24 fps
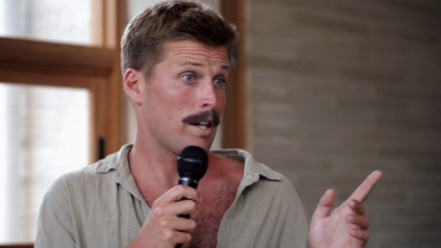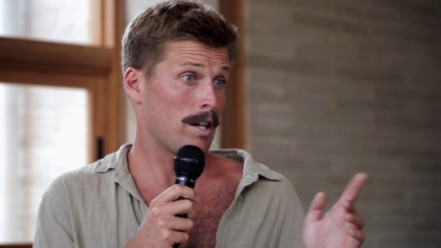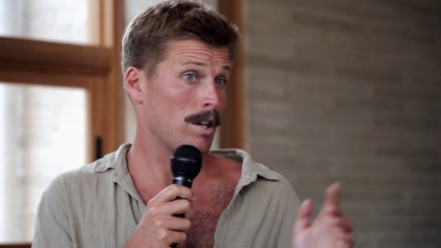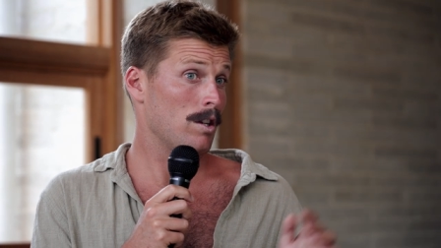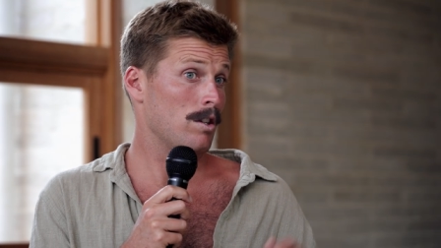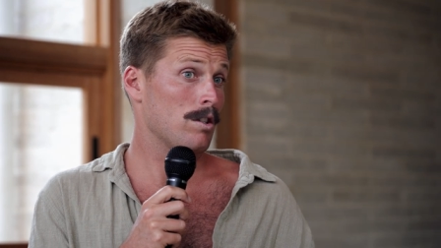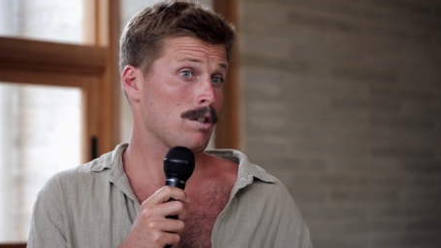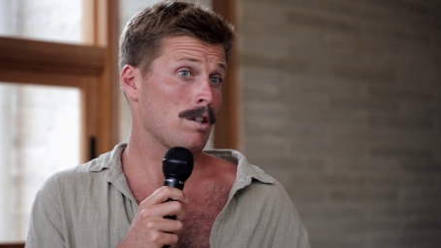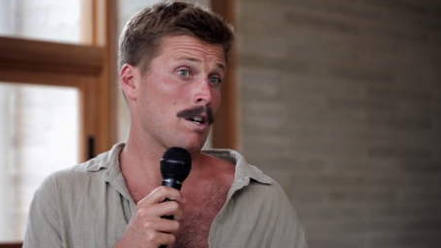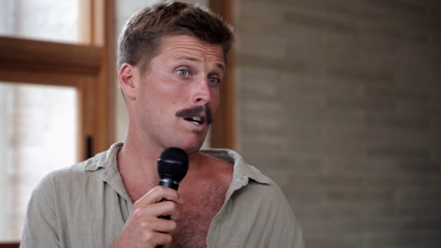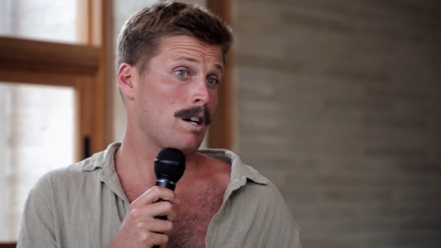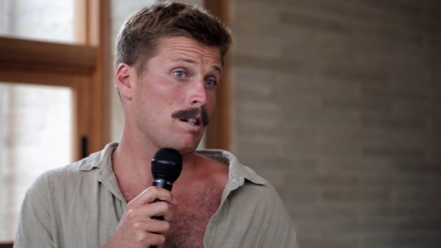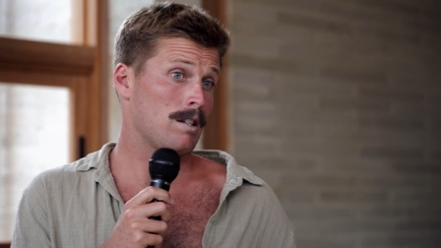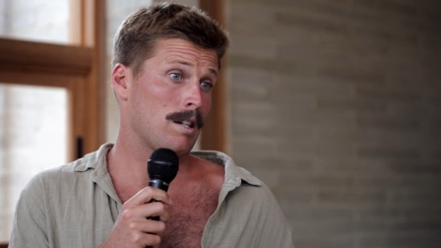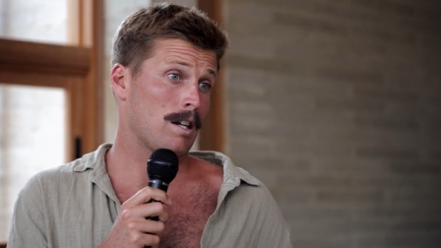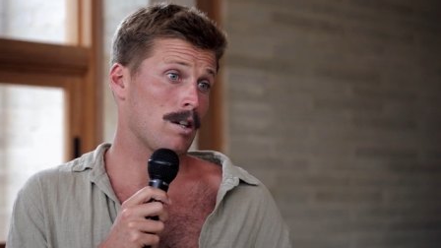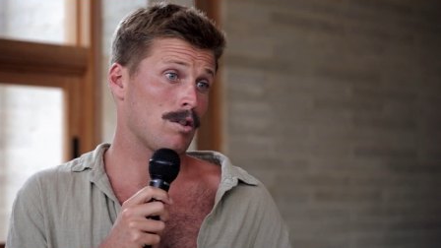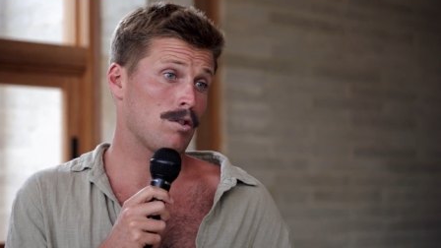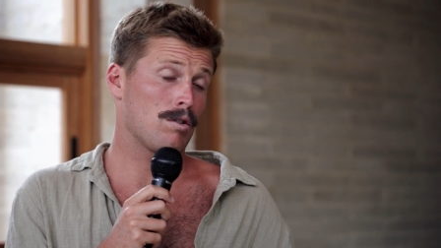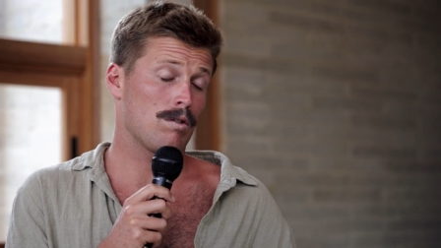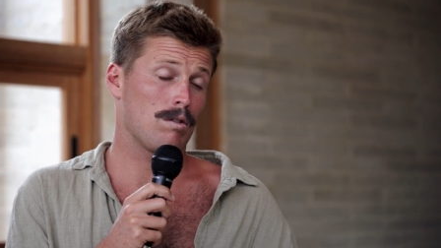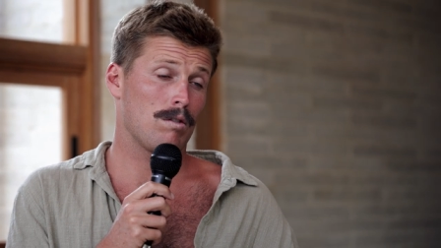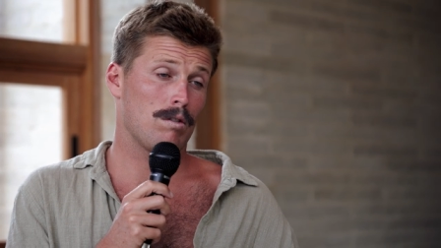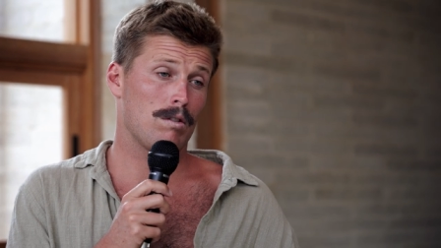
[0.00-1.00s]
like you just kind of
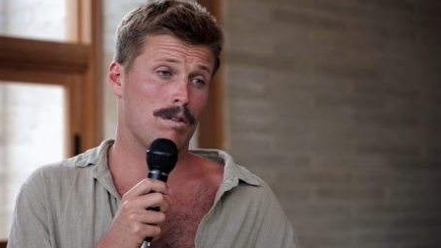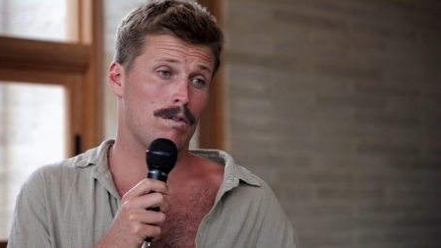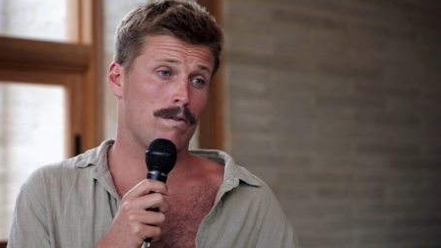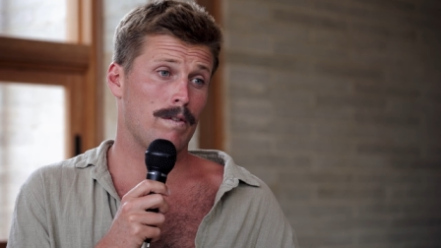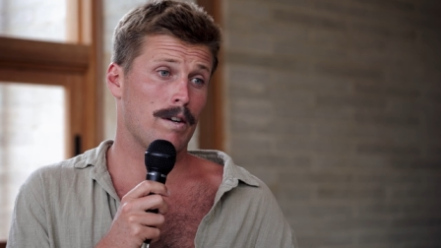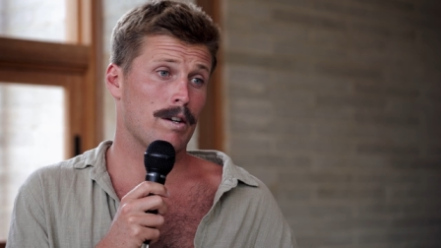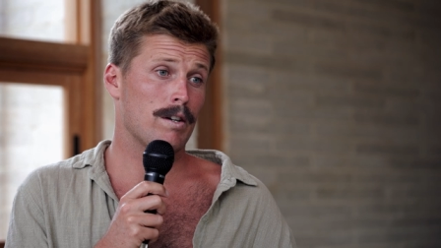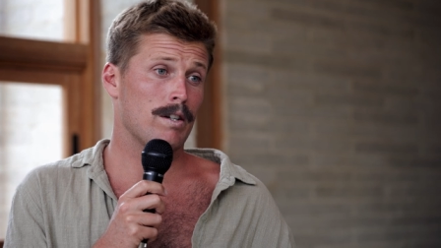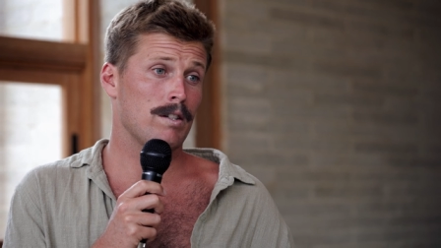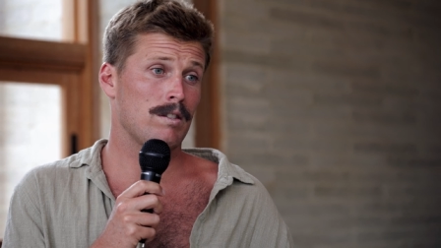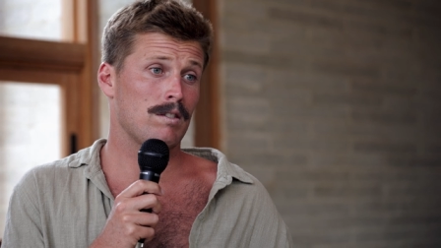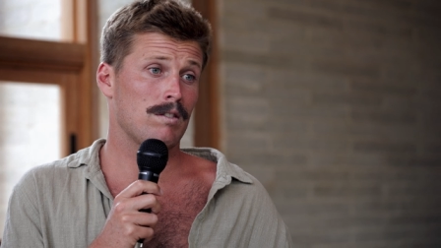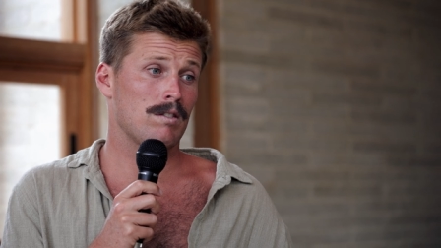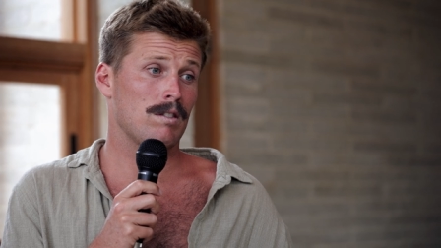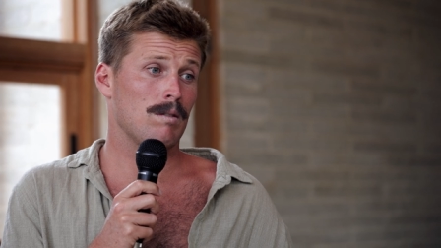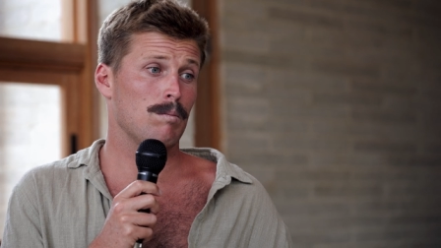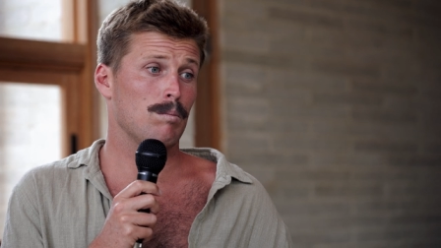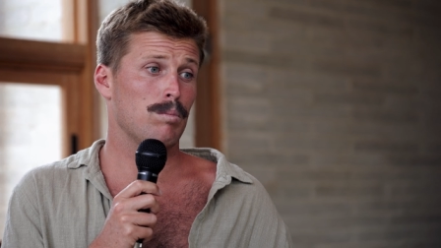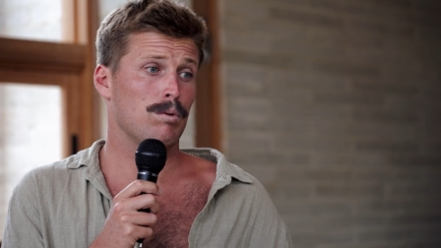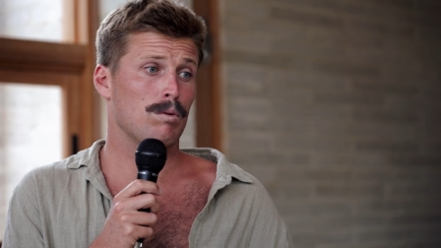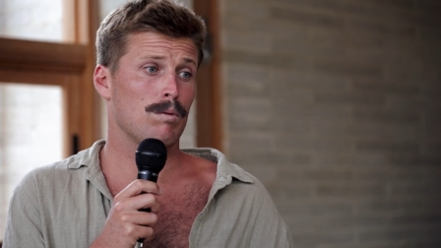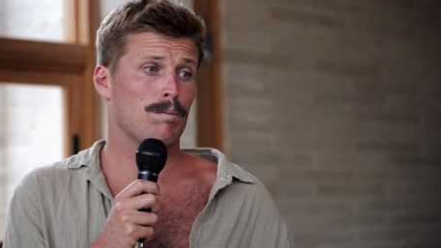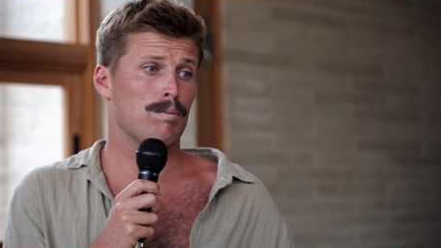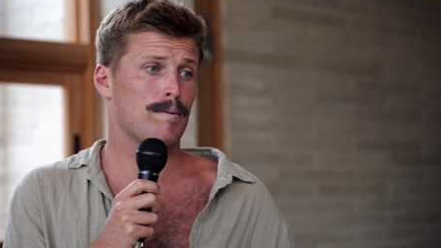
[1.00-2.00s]
touched on, those very
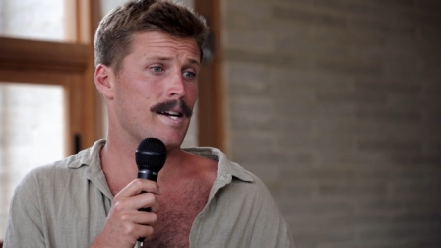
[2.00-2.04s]
simple,